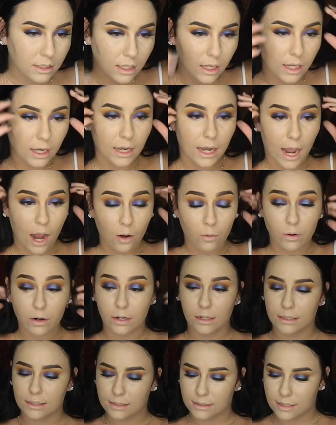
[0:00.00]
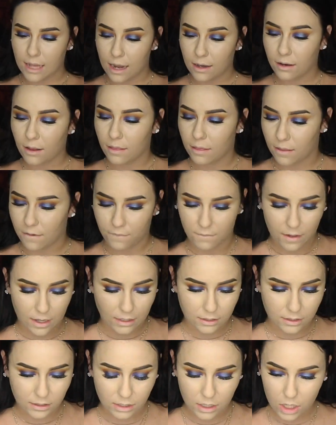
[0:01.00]
And now we're gonna set the
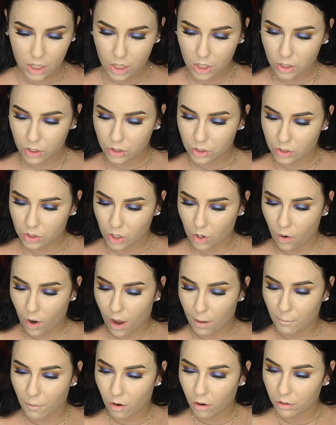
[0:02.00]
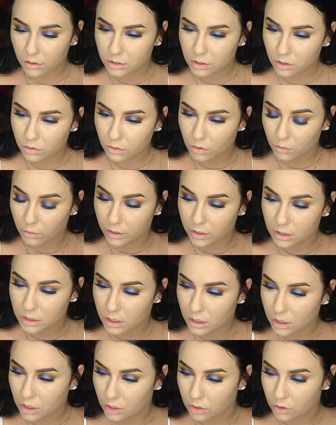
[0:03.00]
face. So I'm also going
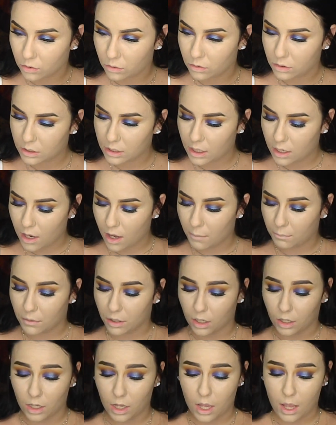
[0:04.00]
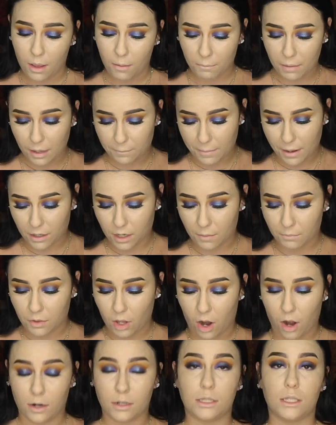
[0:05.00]
to use, I'm gonna pick back up the
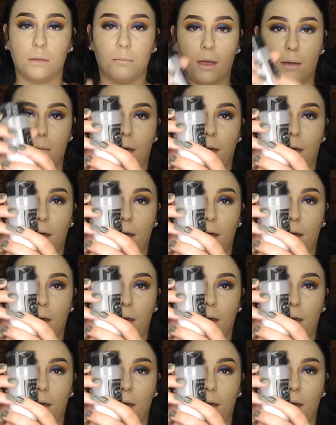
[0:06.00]
RCMA